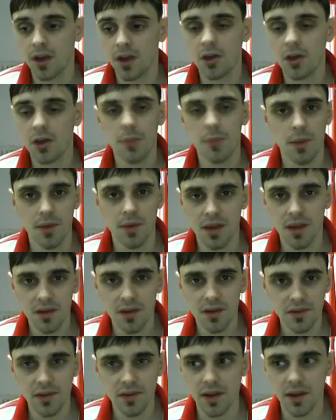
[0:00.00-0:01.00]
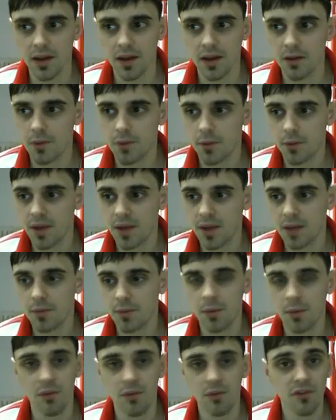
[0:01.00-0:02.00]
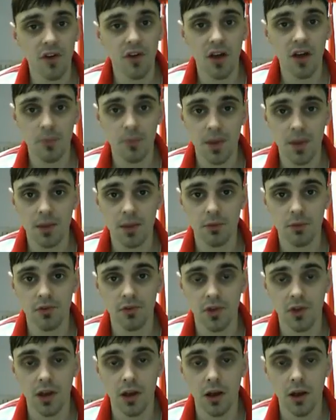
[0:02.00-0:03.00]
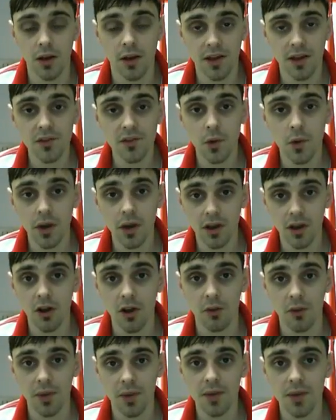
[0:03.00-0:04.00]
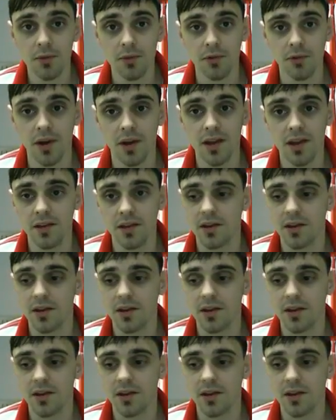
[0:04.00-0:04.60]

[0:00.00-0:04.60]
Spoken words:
know maybe yesterday I probably had maybe 5 people sign up, and that's quite a lot of people, right?